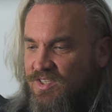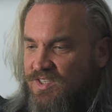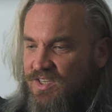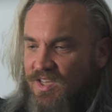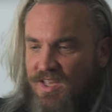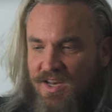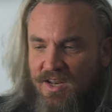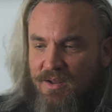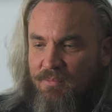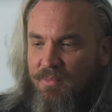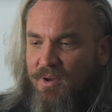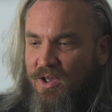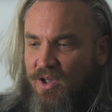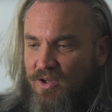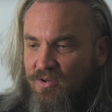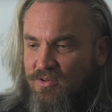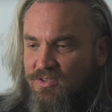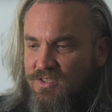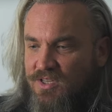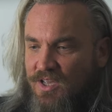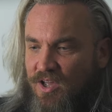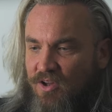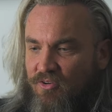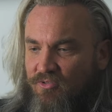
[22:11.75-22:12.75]
sitting in my
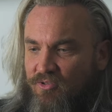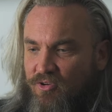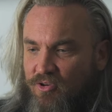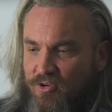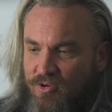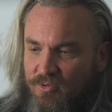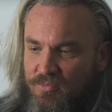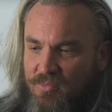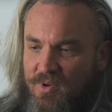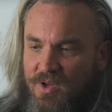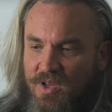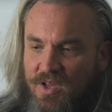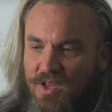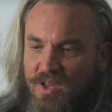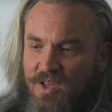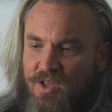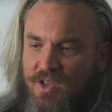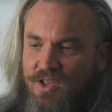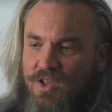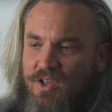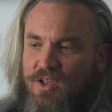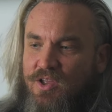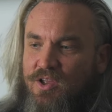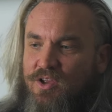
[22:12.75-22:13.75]
hotel room
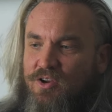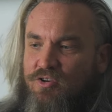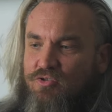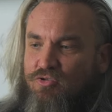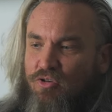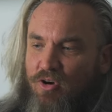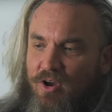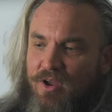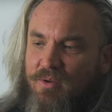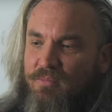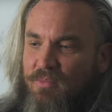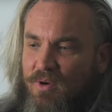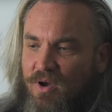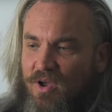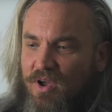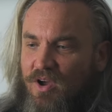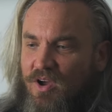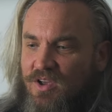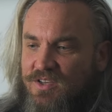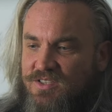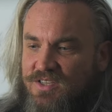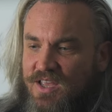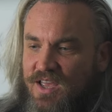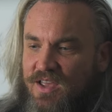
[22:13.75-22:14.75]
crying my
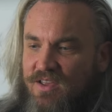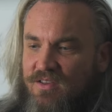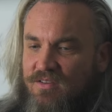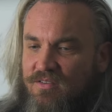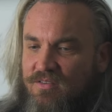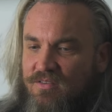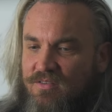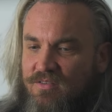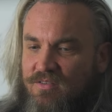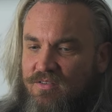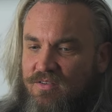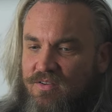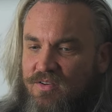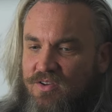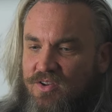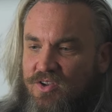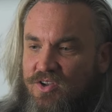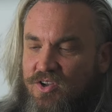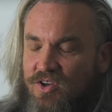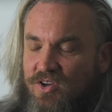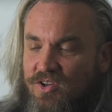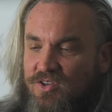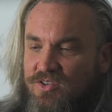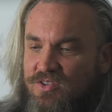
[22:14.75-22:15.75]
eyes out
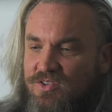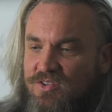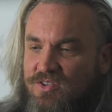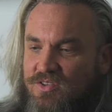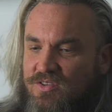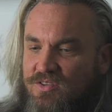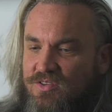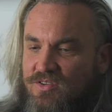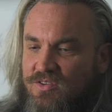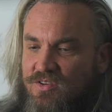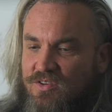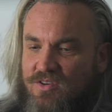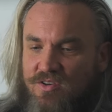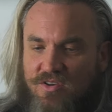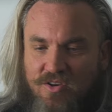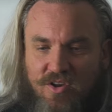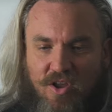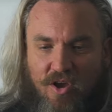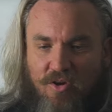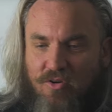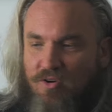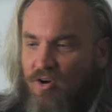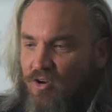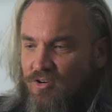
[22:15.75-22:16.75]
because
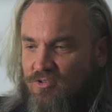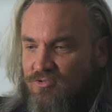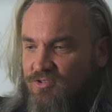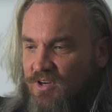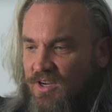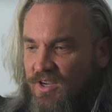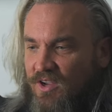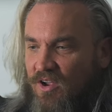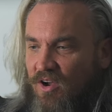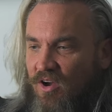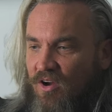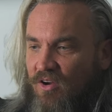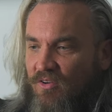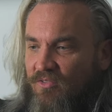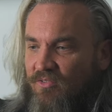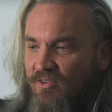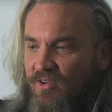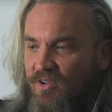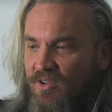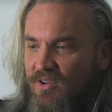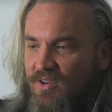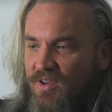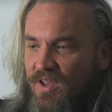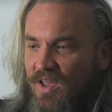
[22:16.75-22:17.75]
no contract got
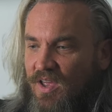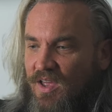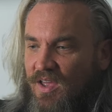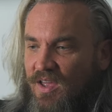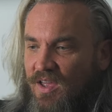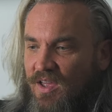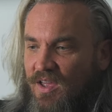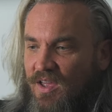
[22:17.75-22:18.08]
offered